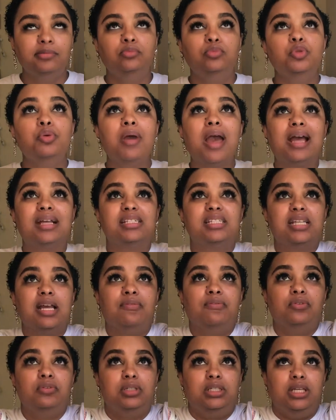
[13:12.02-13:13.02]
You had
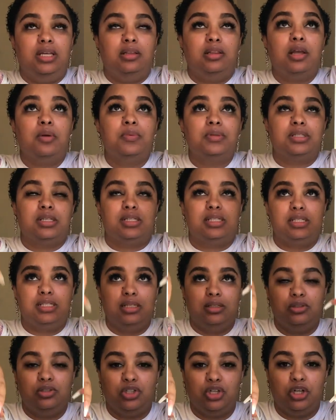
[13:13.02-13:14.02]
several, there was a
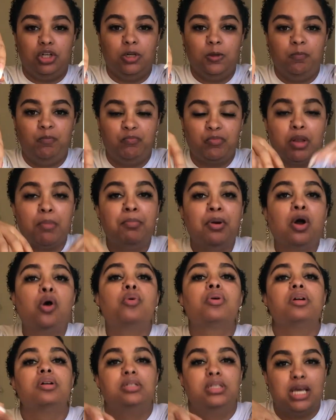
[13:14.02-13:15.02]
center
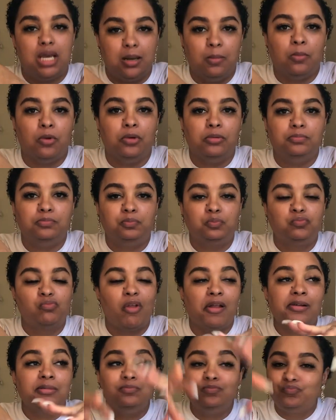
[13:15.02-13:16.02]
poker table.
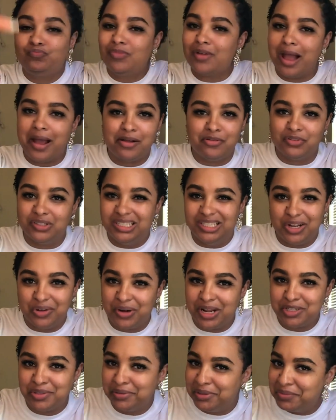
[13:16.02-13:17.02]
I didn't really know
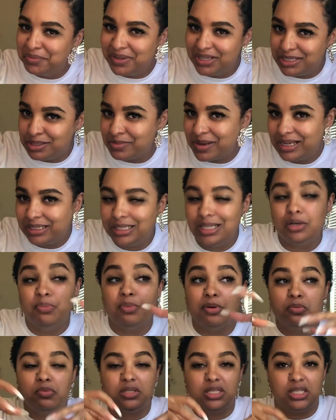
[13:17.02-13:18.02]
that's what it was back then,
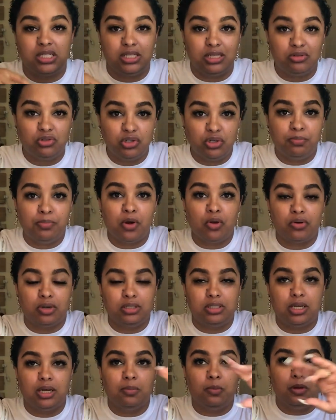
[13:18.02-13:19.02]
but it was a center poker
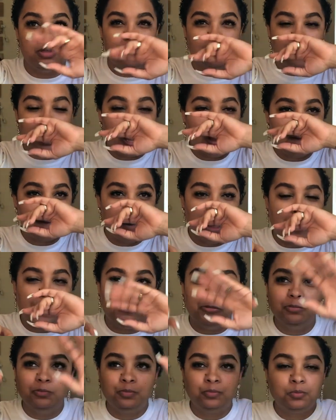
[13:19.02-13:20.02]
table. It sat
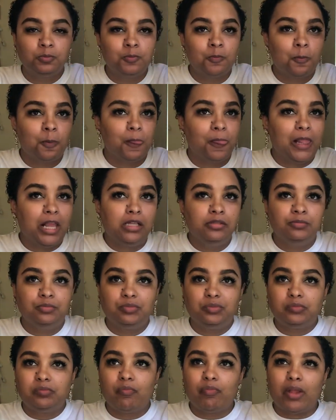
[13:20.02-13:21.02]
about,
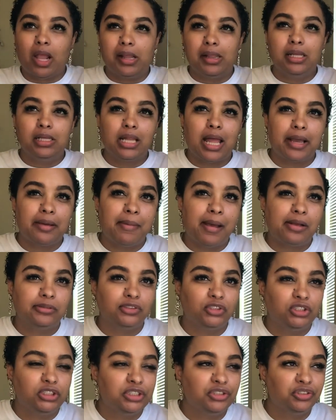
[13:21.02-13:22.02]
it looked like about
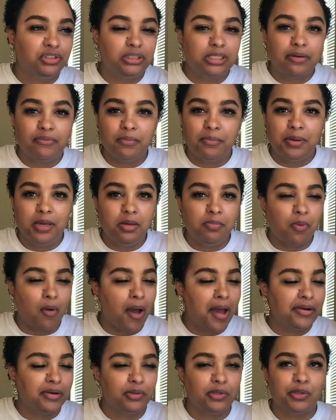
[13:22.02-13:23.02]
6 or 7 people,
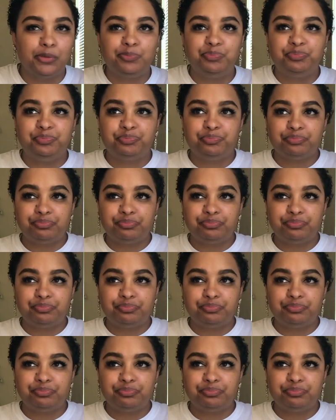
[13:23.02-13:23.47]
I don't know.